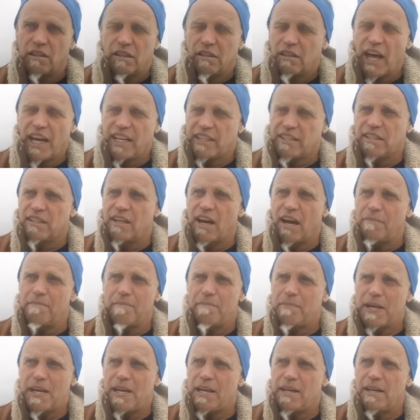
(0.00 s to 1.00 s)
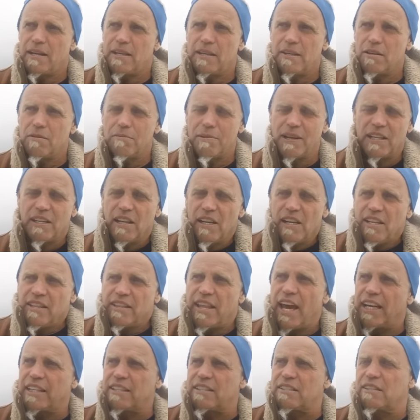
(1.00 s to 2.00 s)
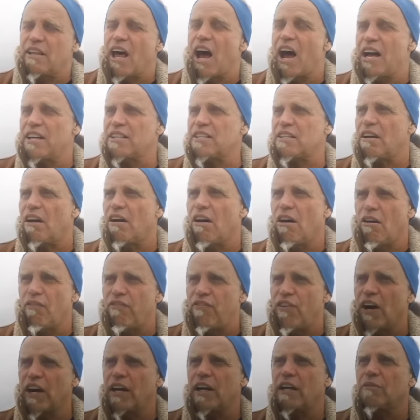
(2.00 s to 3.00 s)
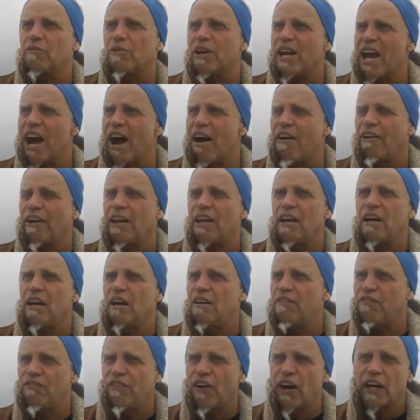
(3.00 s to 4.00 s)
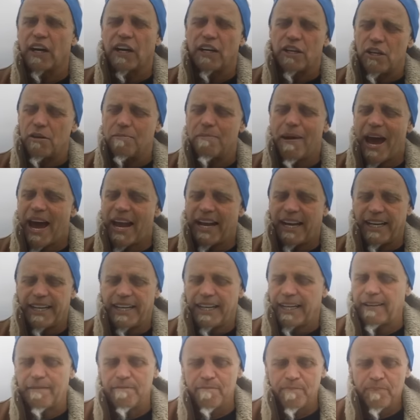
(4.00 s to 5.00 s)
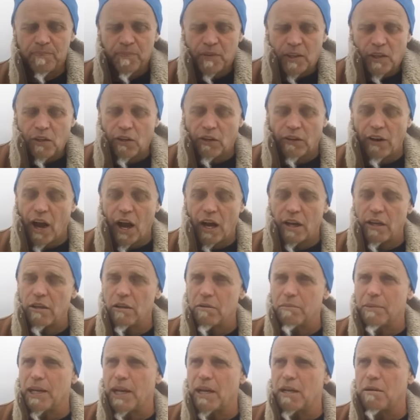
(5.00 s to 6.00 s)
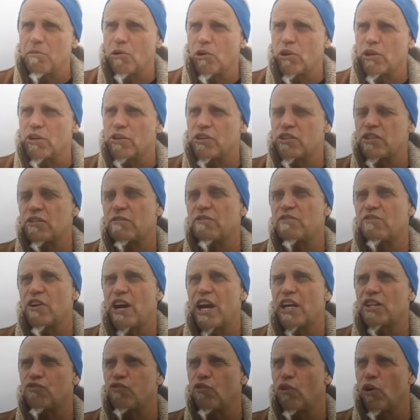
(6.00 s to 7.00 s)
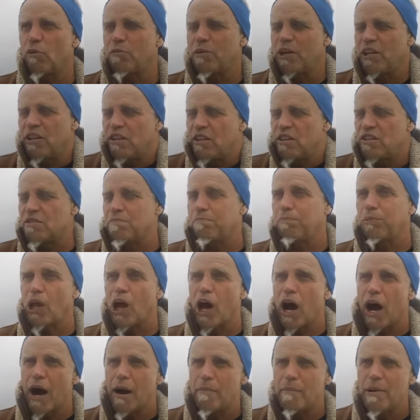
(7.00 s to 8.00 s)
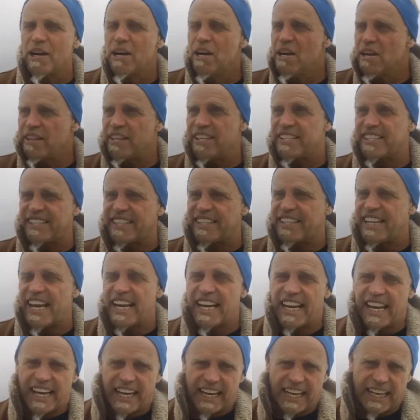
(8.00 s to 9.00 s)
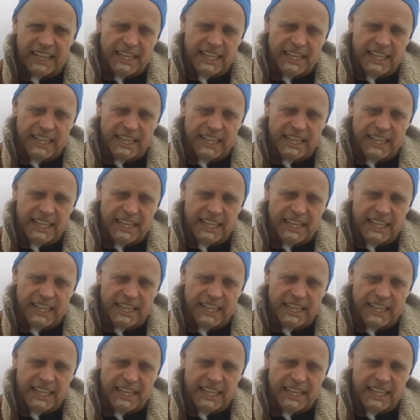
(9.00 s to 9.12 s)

That's not being a human. That's lost all fucking reality of fucking humanity. You're not human anymore. You're transformed into this blob, this thing